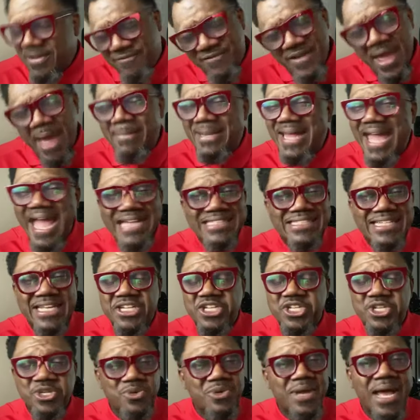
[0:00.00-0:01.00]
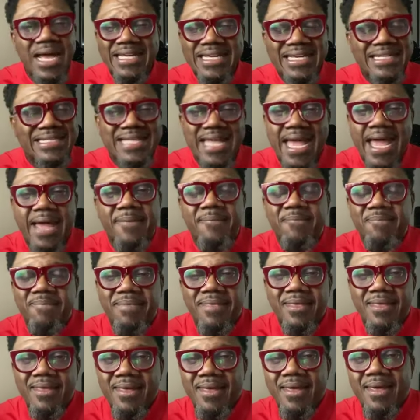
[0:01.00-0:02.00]
The family has issue. I get that.
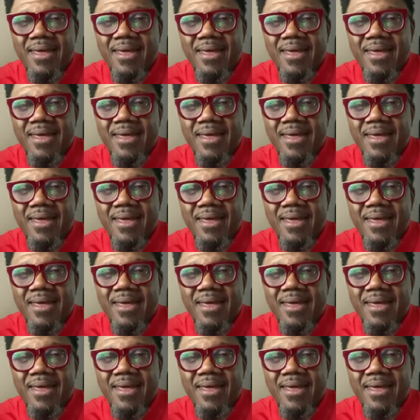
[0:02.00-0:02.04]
